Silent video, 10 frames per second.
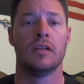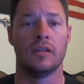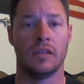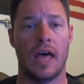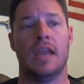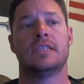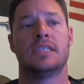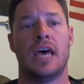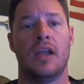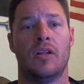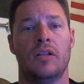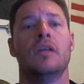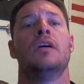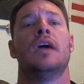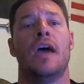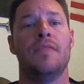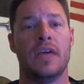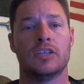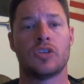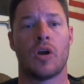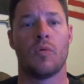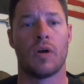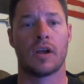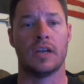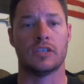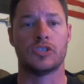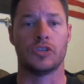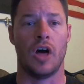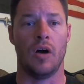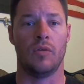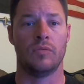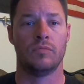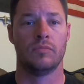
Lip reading: let it settle, and then start working it slow.